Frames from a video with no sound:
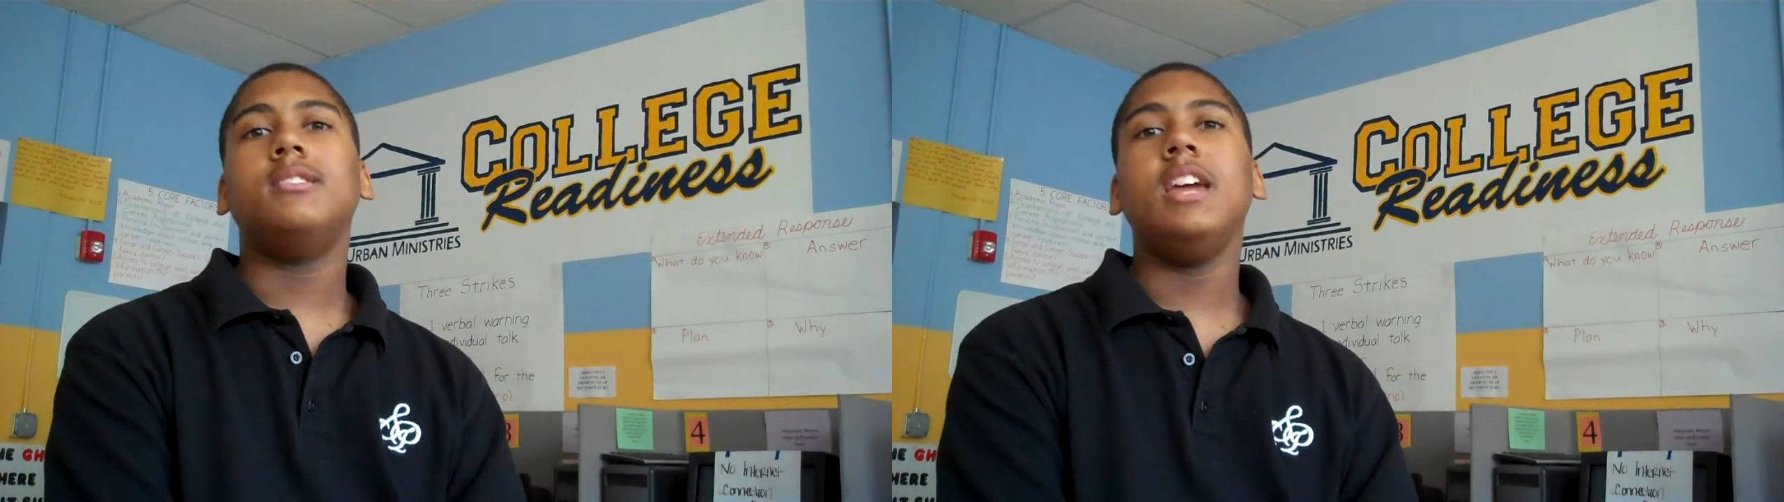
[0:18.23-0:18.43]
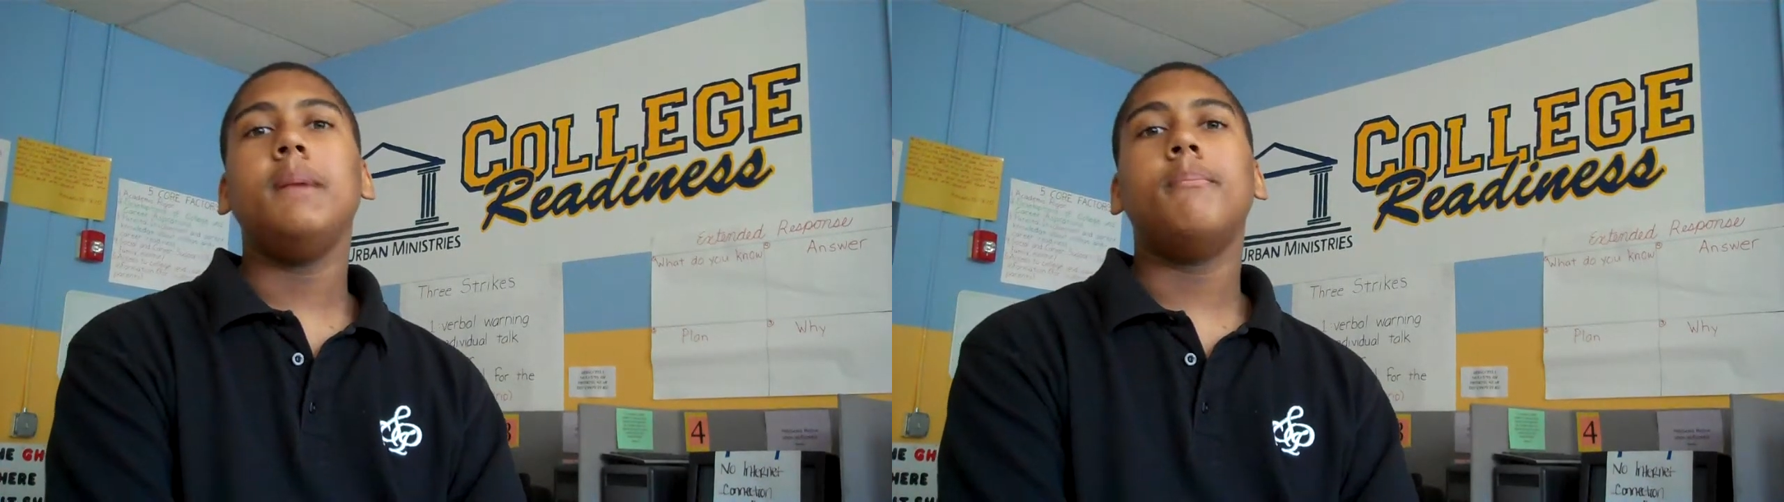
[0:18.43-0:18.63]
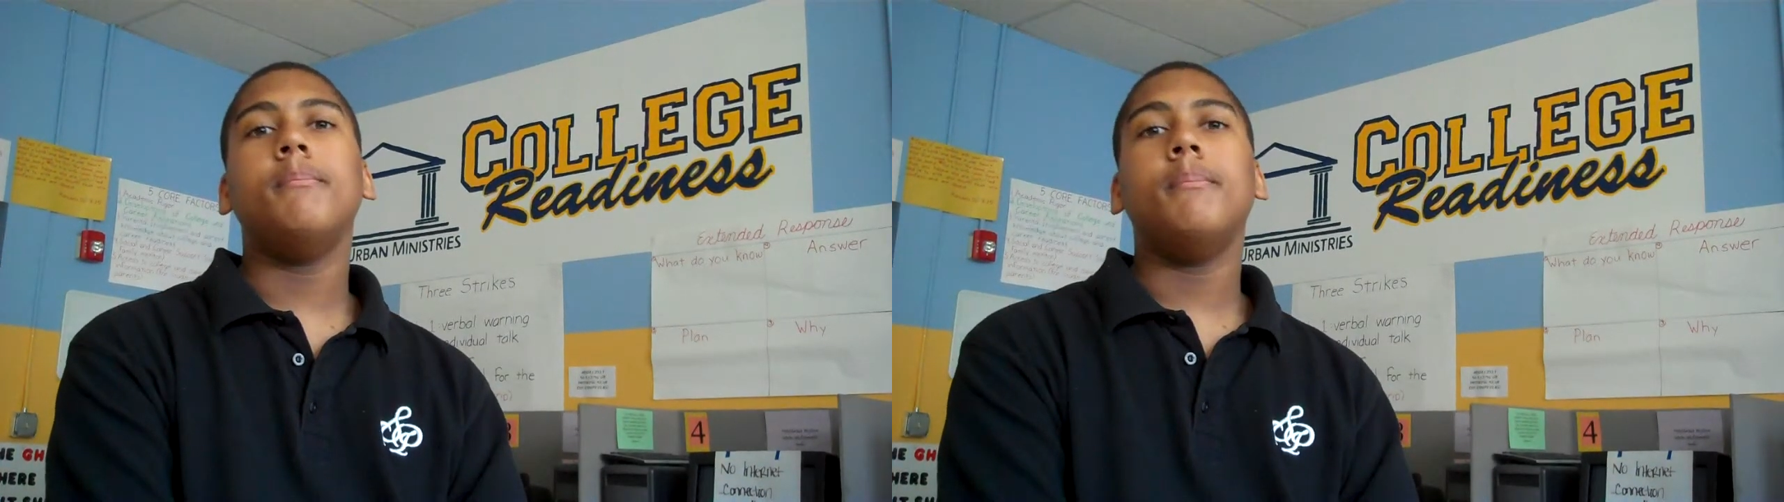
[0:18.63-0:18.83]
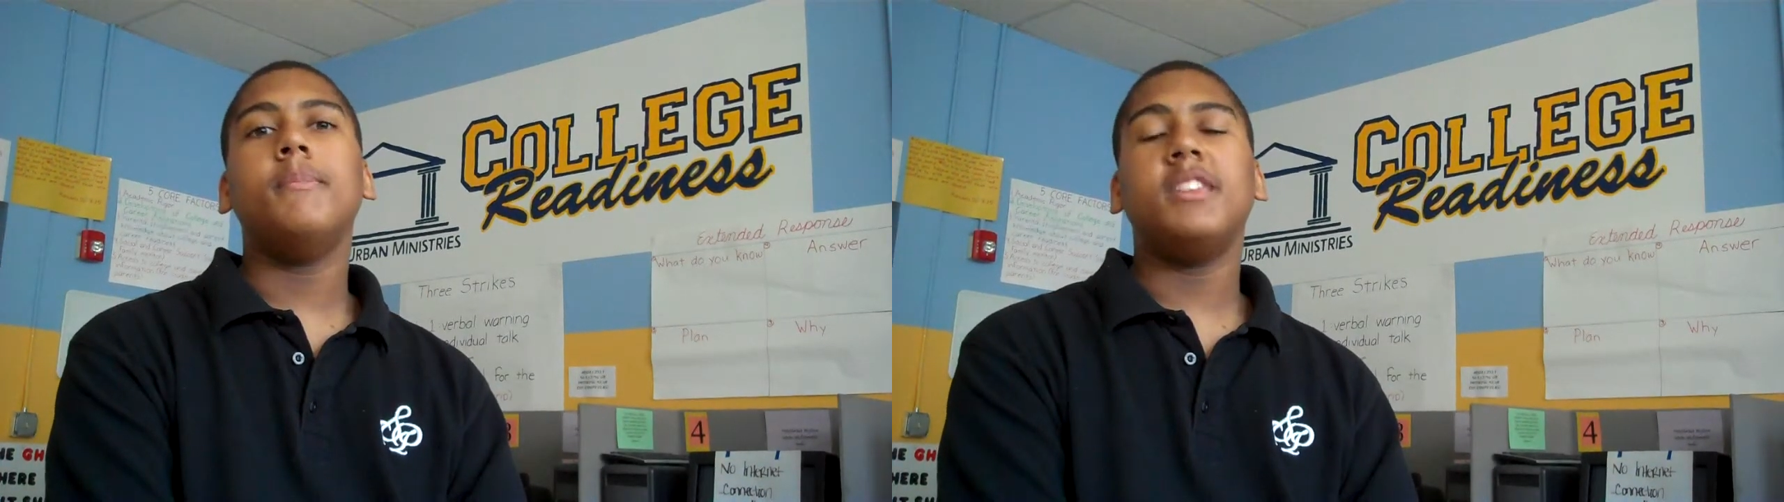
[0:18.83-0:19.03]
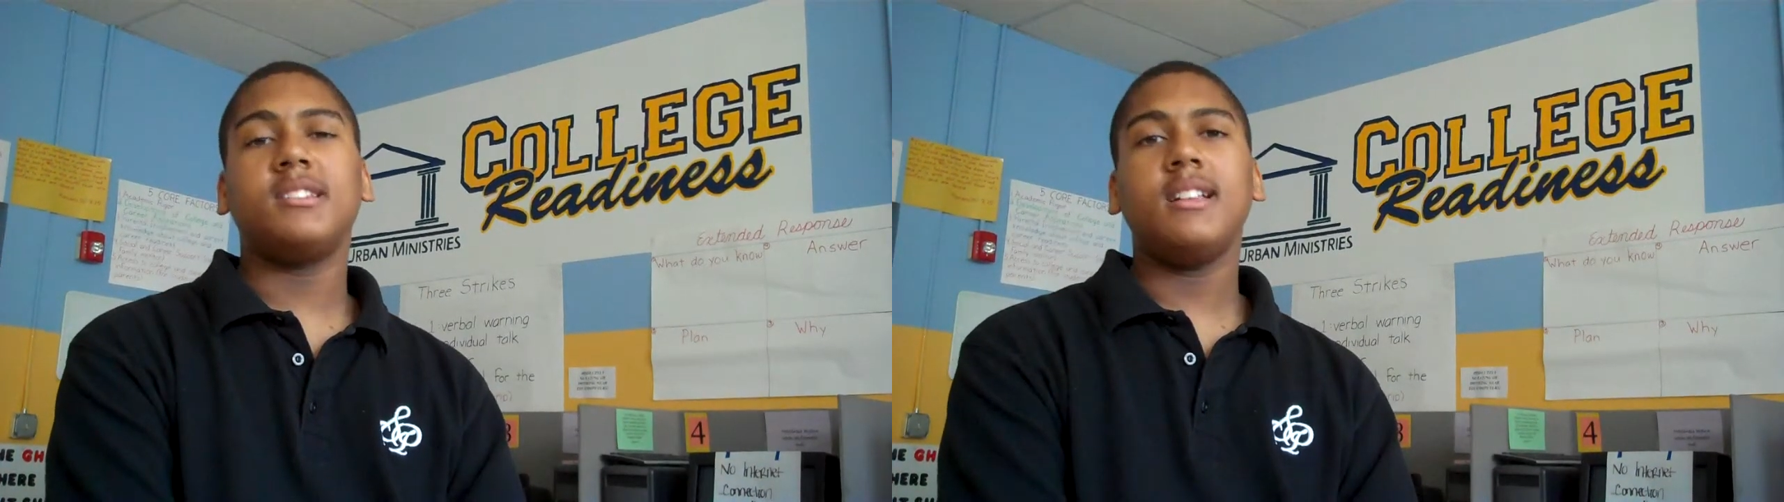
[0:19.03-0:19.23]
See,
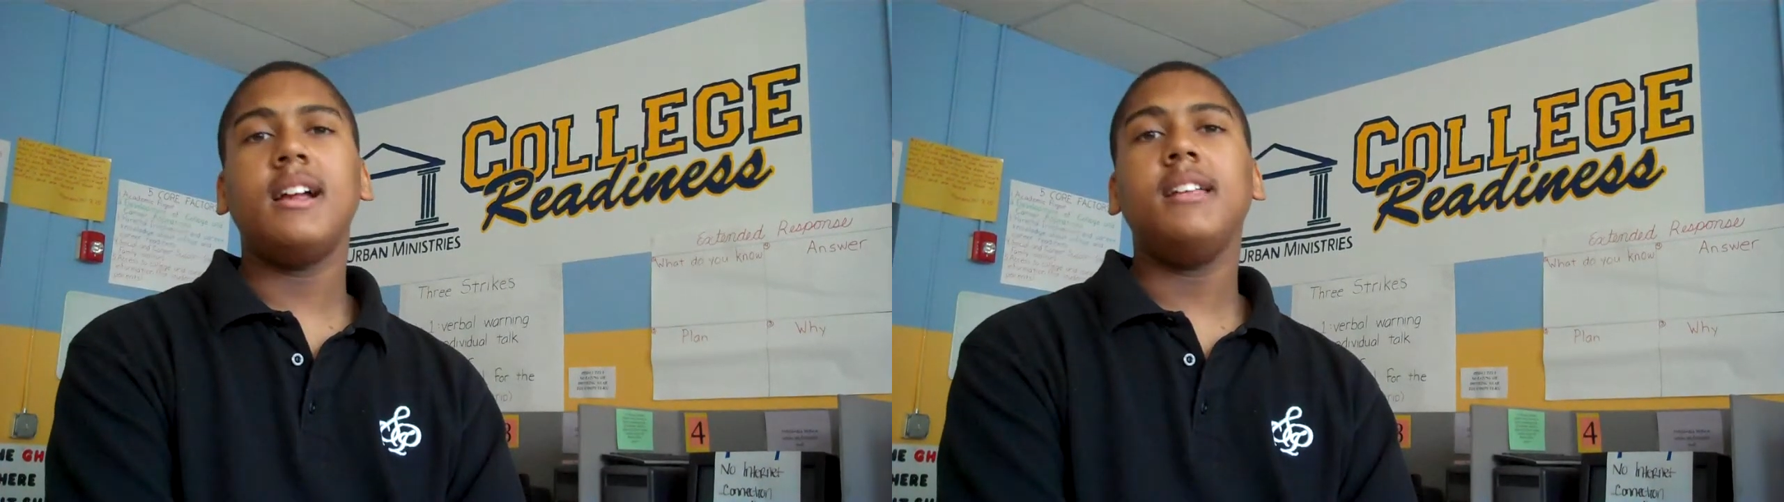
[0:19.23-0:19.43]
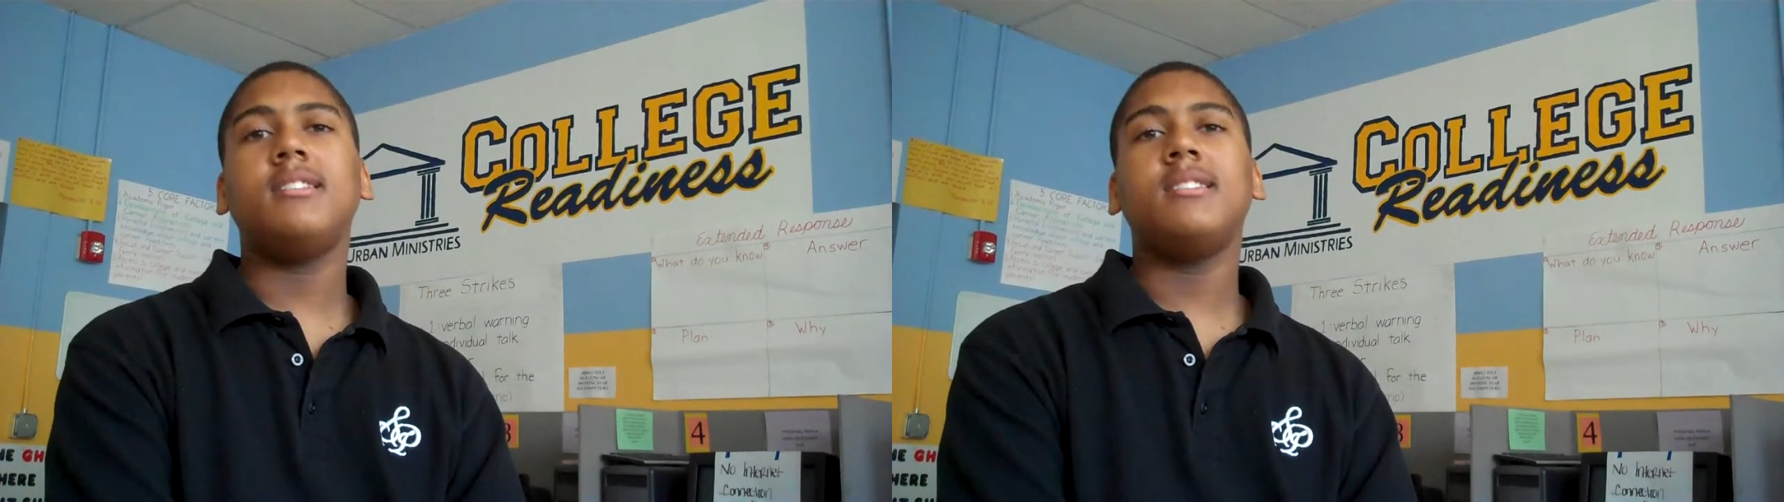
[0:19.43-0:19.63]
the study